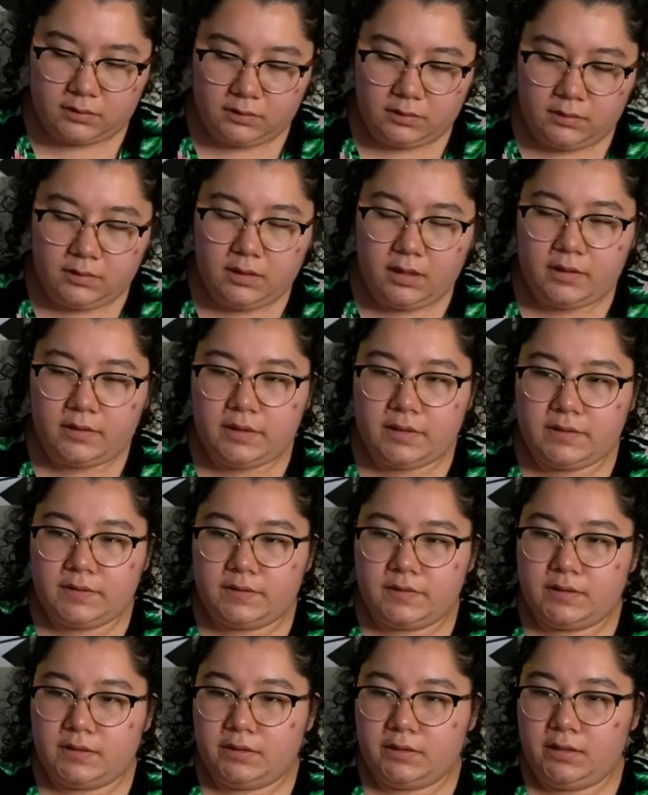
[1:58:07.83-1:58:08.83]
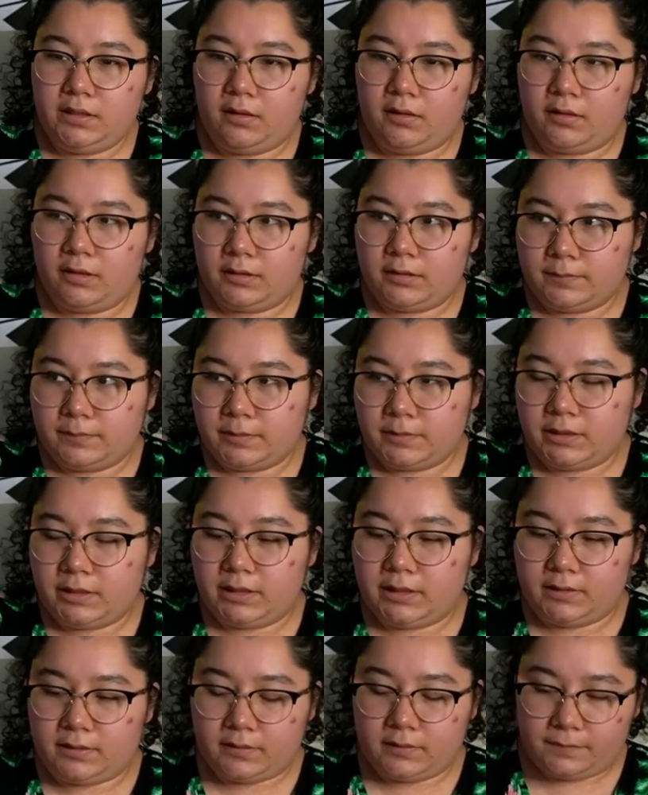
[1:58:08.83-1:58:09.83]
not necessarily art, but
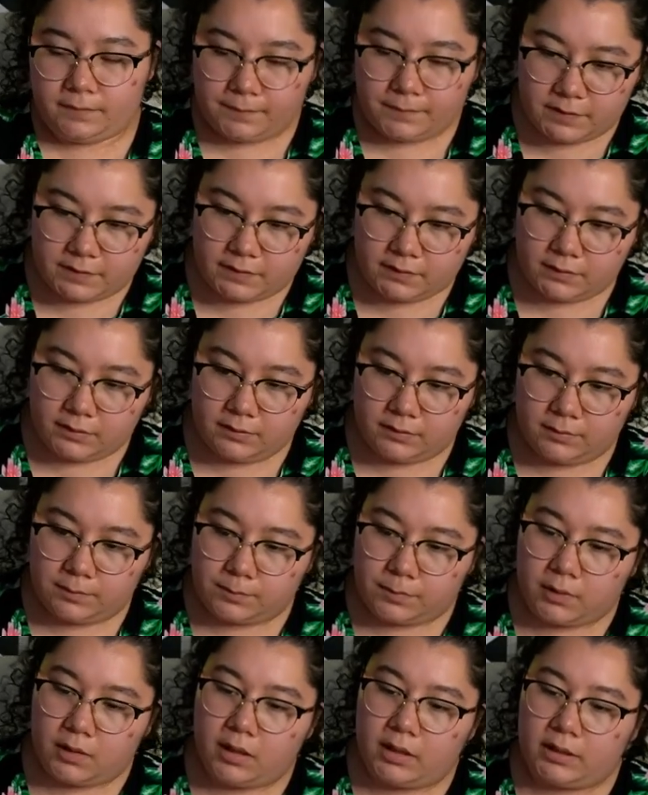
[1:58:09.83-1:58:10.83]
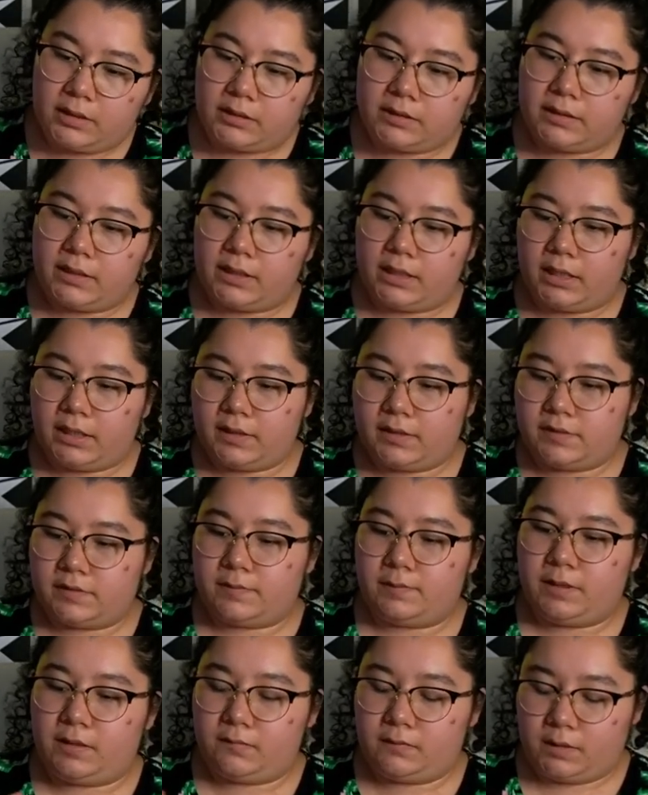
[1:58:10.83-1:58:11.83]
like a physical product that has
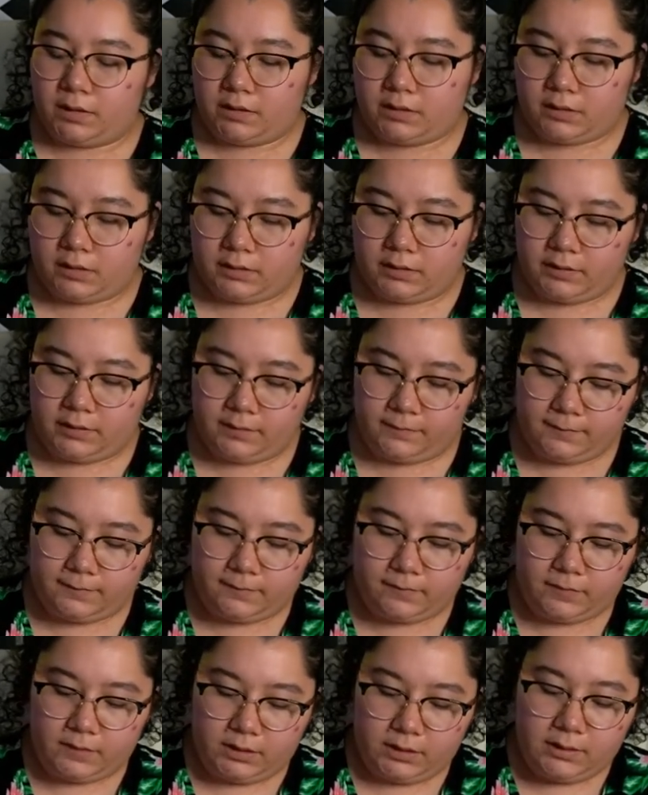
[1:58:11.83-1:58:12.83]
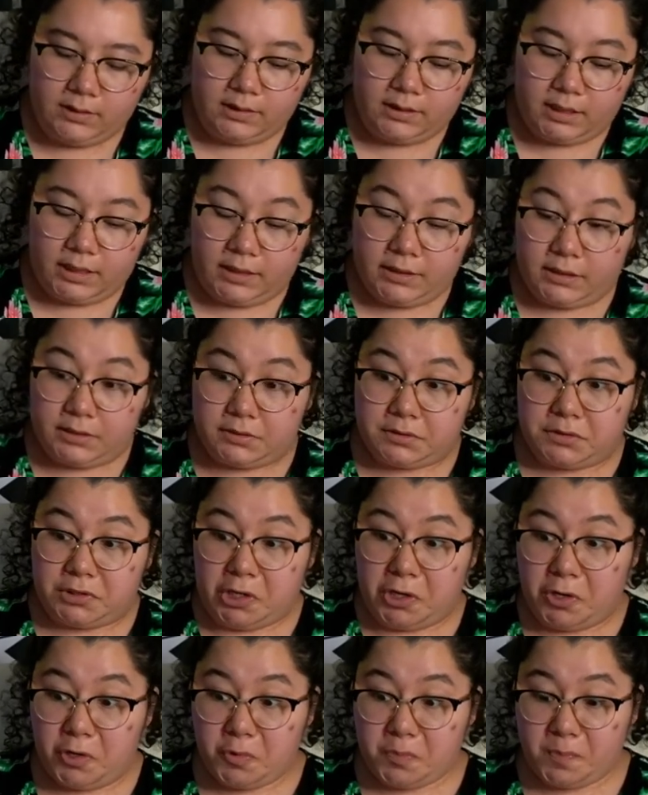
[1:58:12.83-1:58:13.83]
my work on it. I think a
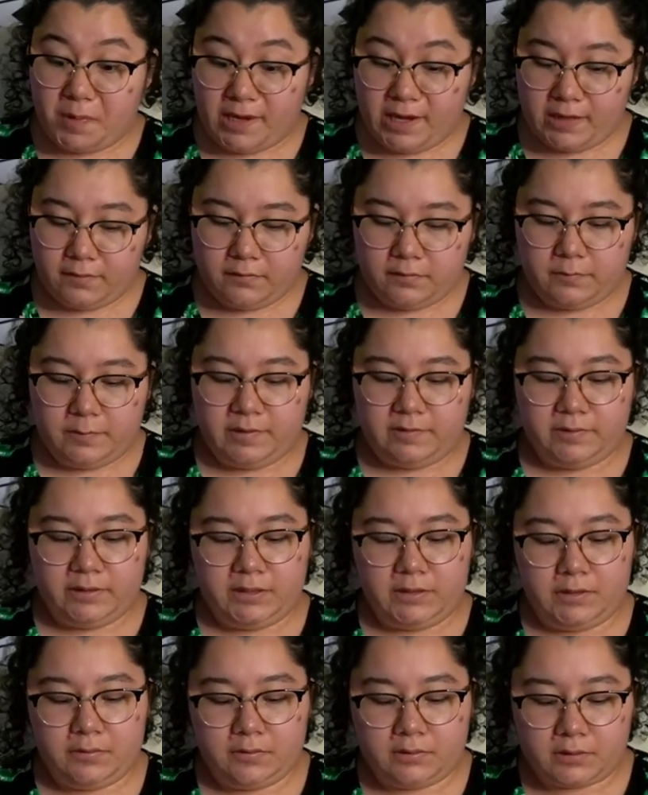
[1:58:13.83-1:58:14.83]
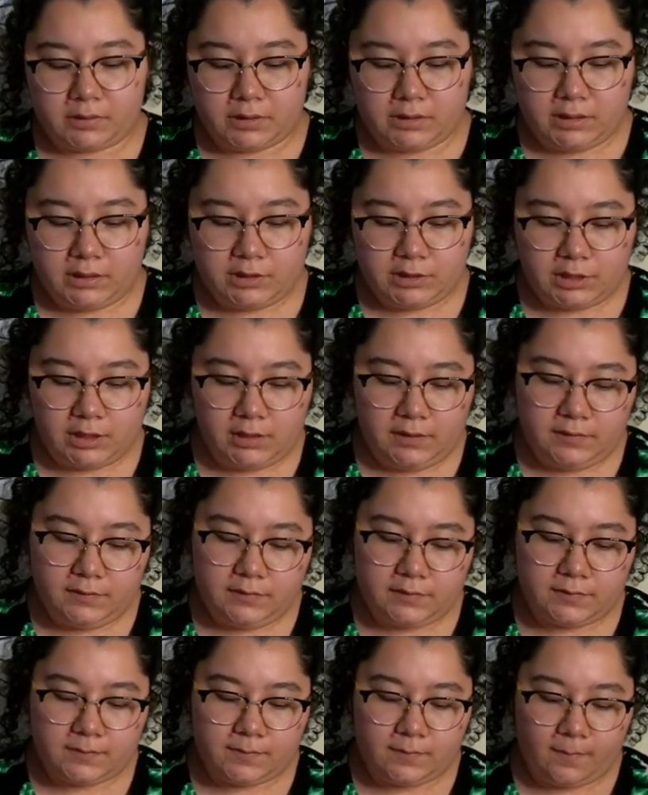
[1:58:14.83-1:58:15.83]
tote bag would be really cute, or keychains.
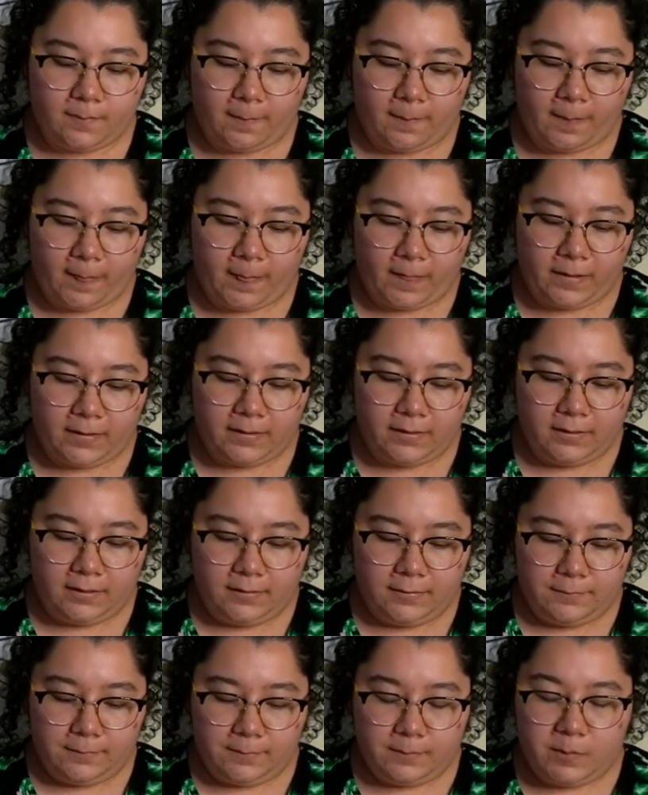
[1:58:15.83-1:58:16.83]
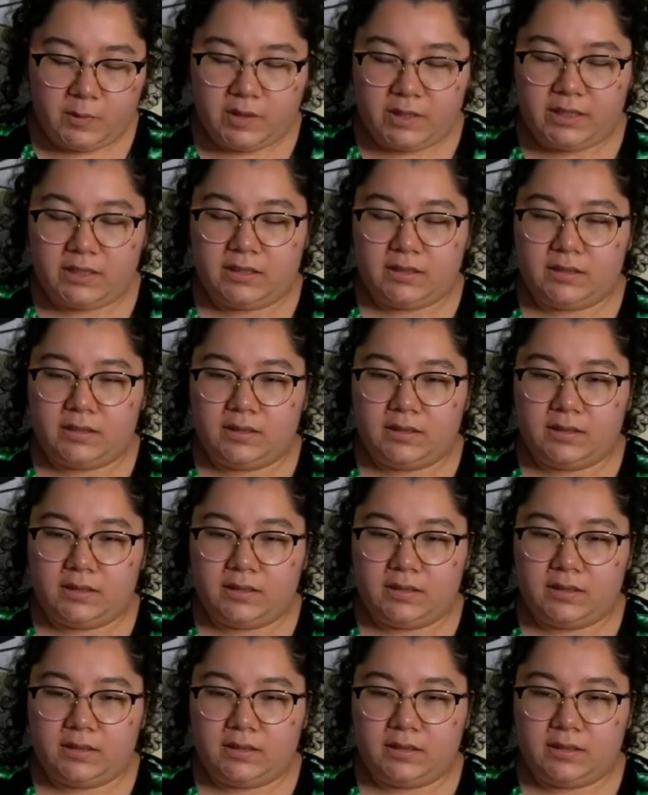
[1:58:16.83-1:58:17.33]
But